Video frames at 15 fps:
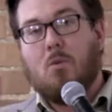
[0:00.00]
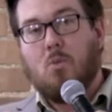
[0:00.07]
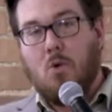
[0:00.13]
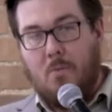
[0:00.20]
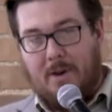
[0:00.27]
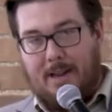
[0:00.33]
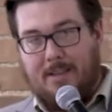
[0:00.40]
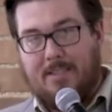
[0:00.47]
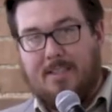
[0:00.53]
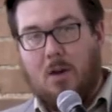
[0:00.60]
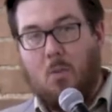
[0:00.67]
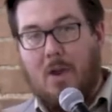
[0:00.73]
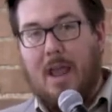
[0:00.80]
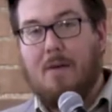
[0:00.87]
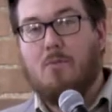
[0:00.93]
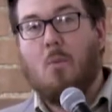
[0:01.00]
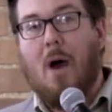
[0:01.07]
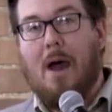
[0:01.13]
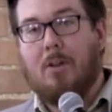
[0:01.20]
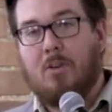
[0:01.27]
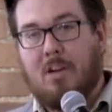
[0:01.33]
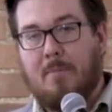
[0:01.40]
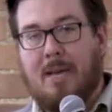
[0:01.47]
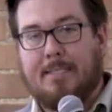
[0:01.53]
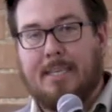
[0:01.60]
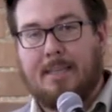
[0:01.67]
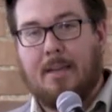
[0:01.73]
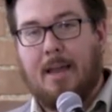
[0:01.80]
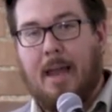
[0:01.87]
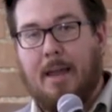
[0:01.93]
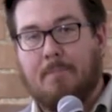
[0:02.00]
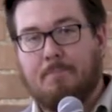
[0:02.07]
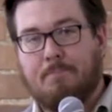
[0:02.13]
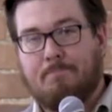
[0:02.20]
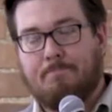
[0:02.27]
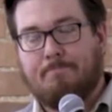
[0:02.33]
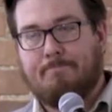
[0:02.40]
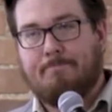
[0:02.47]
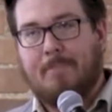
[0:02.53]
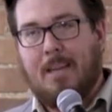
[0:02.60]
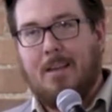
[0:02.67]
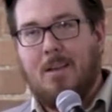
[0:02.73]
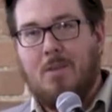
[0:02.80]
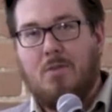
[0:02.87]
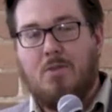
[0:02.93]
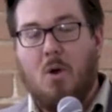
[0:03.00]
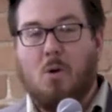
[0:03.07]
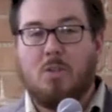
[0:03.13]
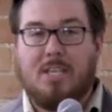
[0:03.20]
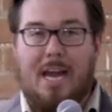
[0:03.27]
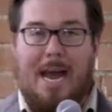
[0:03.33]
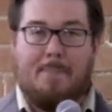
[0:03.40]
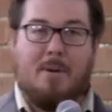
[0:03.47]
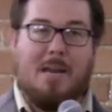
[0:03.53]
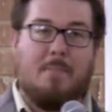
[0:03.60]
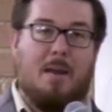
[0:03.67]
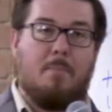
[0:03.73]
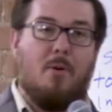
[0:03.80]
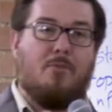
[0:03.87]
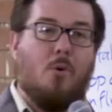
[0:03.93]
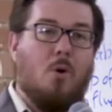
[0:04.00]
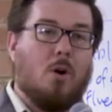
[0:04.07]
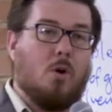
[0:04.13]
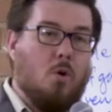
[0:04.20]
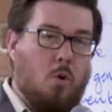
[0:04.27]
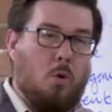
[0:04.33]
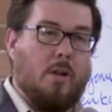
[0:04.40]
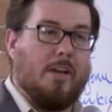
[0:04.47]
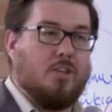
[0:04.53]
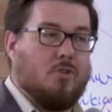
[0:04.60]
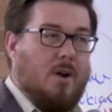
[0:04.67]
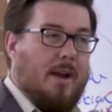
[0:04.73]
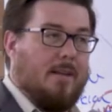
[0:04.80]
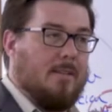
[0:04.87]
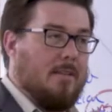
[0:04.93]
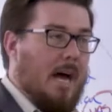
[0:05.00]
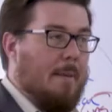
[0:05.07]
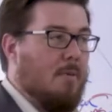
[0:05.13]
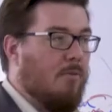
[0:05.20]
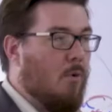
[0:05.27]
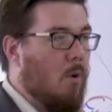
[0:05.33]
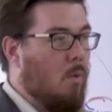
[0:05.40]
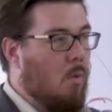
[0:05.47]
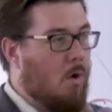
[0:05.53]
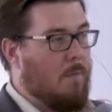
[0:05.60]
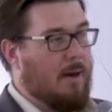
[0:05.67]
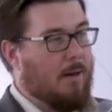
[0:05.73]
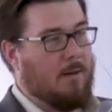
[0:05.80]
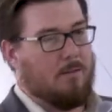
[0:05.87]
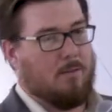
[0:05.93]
ruminants than we have wild or domestic today. Those happen to be before cooling trends, not before warming